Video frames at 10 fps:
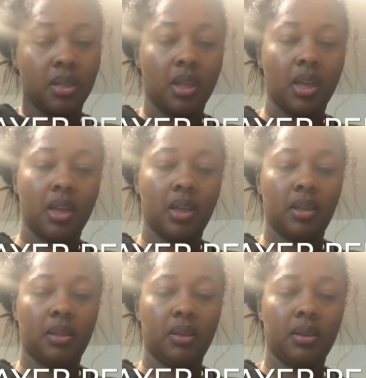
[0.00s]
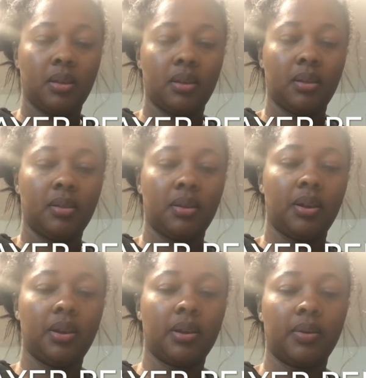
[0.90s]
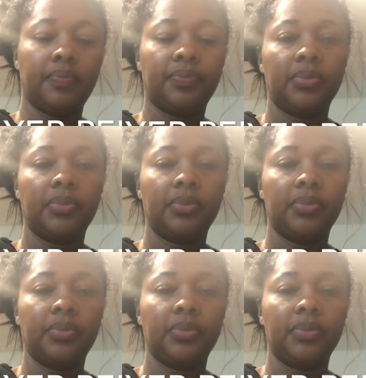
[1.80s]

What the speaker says: And there you go.